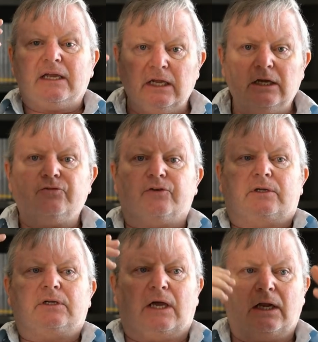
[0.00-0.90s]

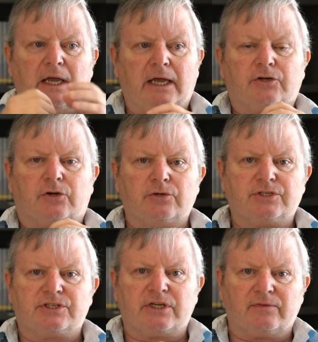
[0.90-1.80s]
Even a Land
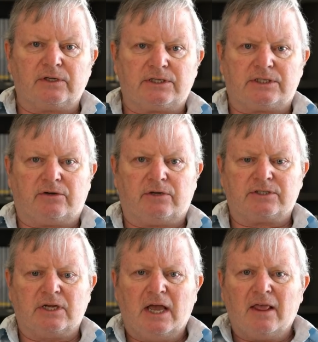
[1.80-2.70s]
Cruiser 70 series.